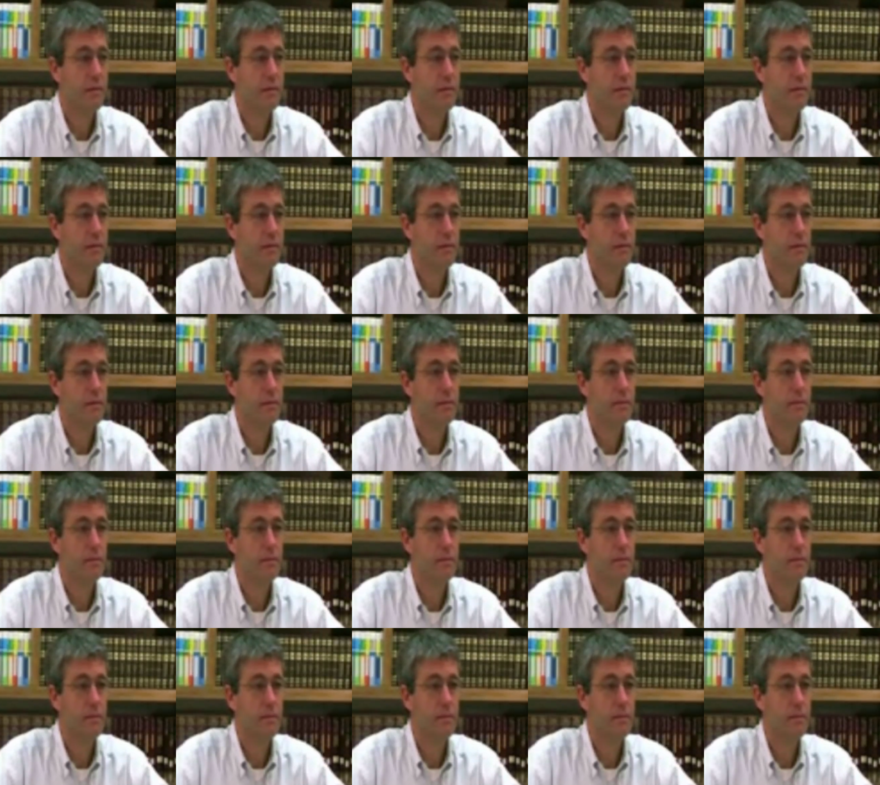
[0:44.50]

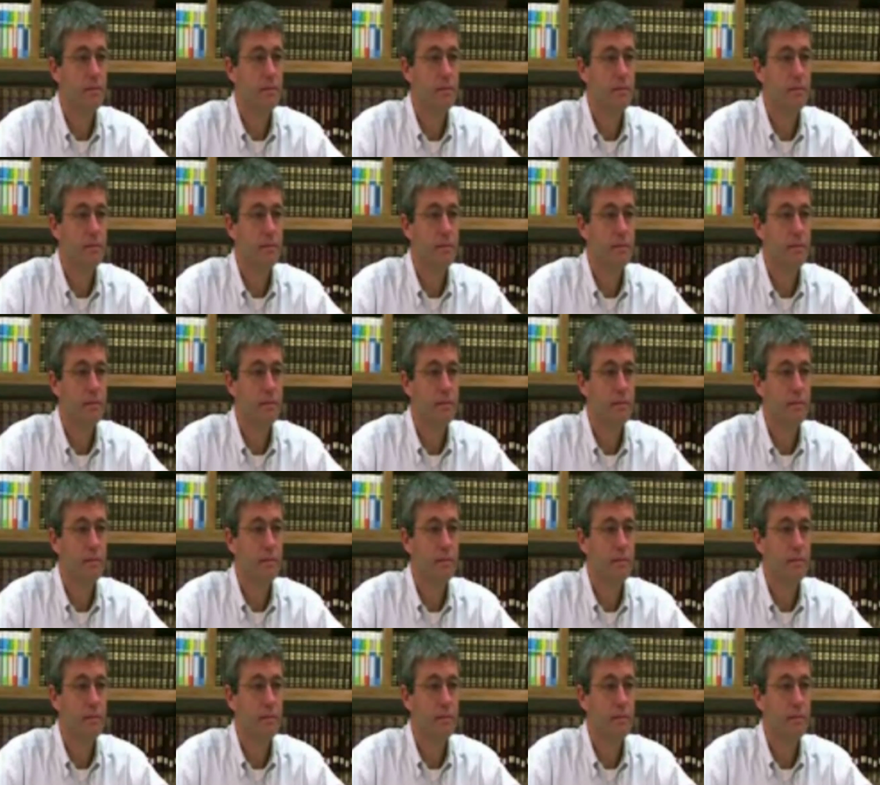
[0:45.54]
(no one is talking)